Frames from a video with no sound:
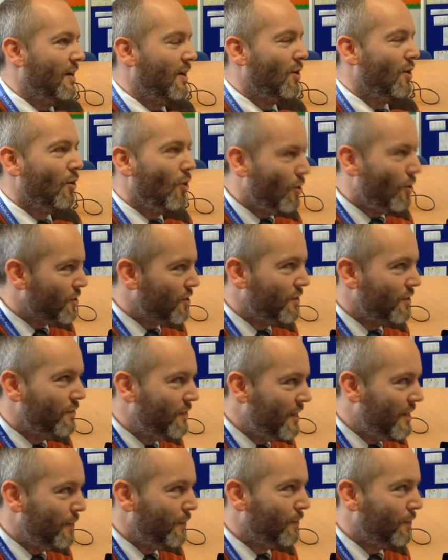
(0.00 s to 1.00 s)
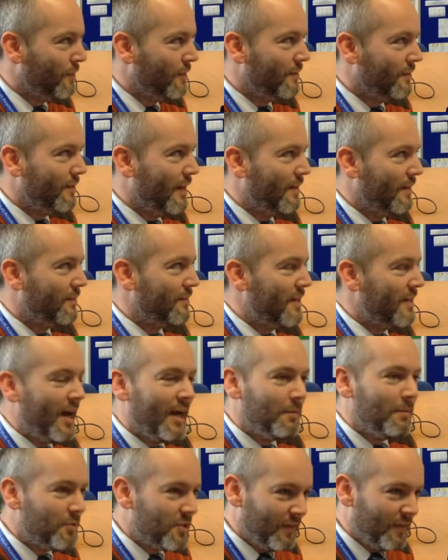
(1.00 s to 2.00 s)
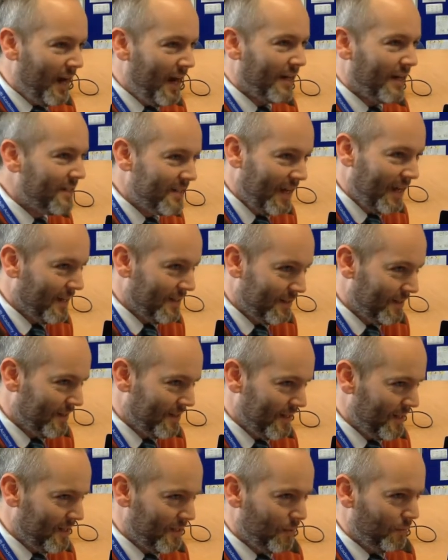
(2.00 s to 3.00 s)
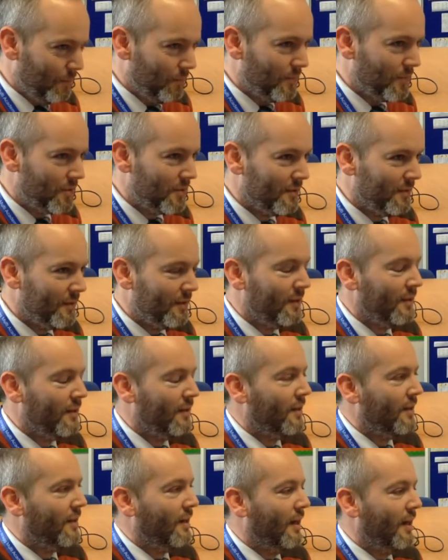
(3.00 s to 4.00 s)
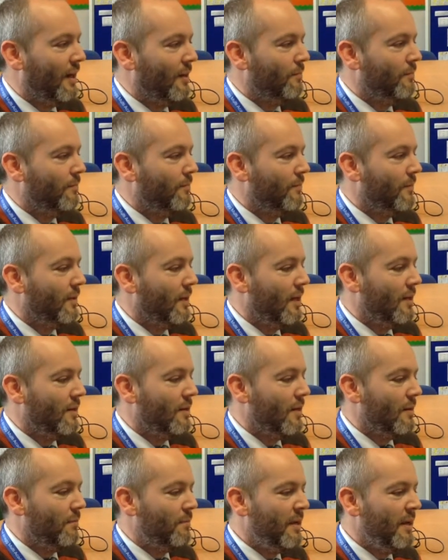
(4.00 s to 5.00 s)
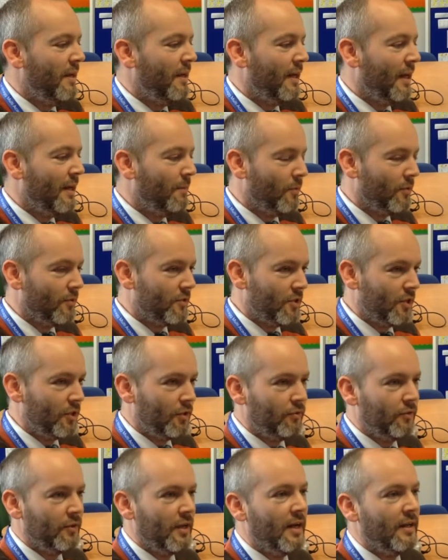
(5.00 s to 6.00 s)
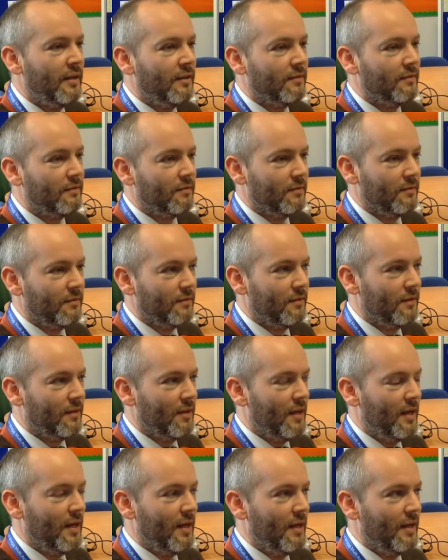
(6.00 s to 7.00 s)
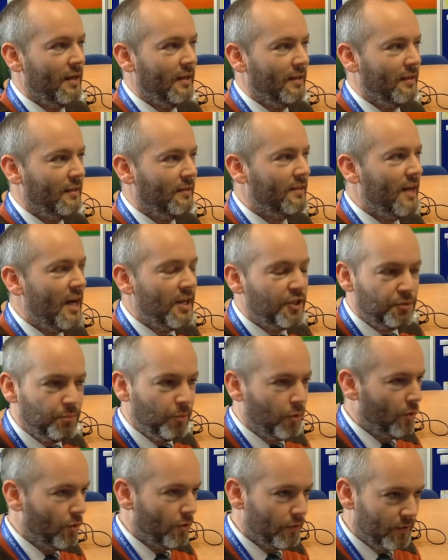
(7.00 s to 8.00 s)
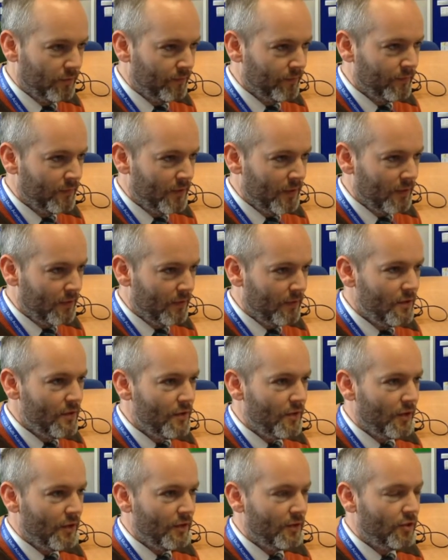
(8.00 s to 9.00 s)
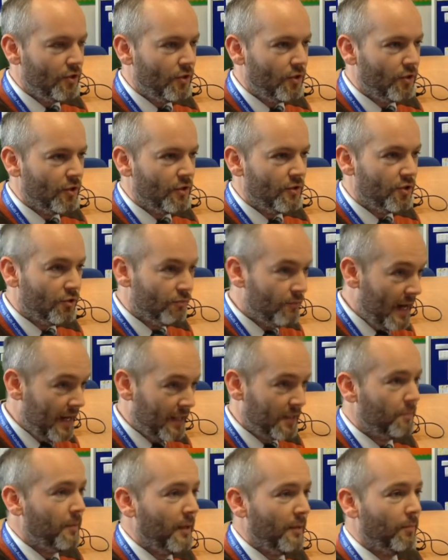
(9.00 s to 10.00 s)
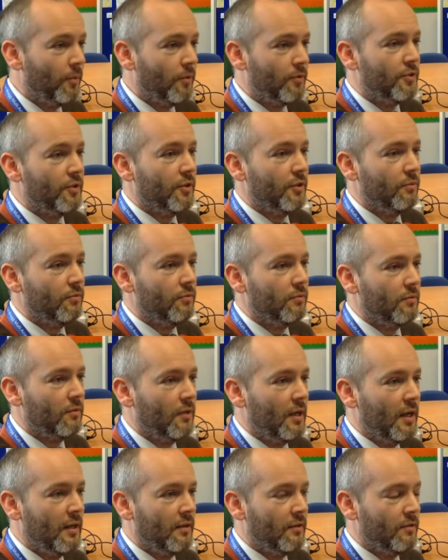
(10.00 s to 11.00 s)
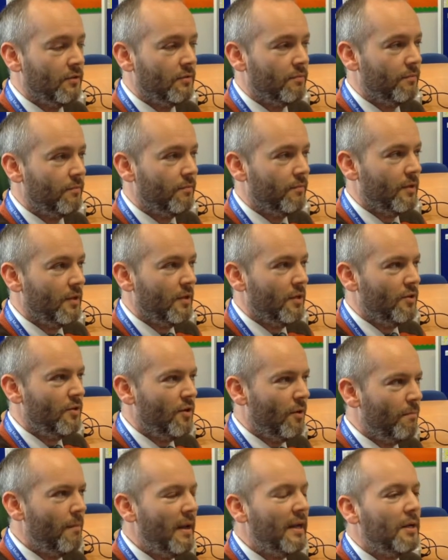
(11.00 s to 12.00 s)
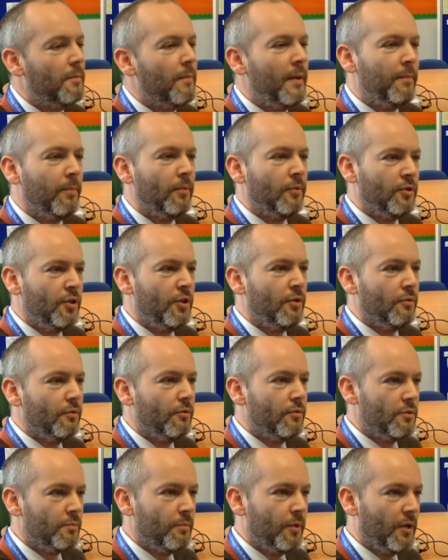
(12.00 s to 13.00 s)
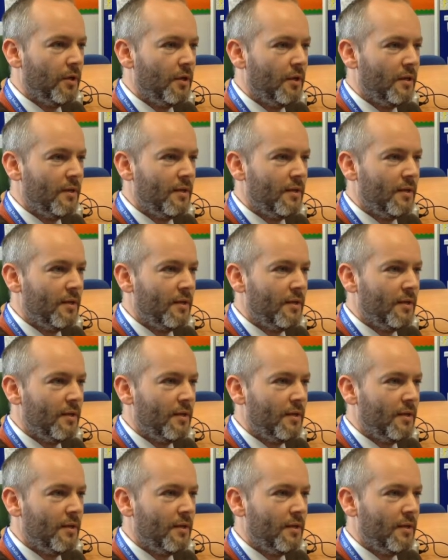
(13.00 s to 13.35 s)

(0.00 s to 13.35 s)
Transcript: lots of different types of access to systems. Um, and being able to create a dashboard that you can direct people to and not make people use, but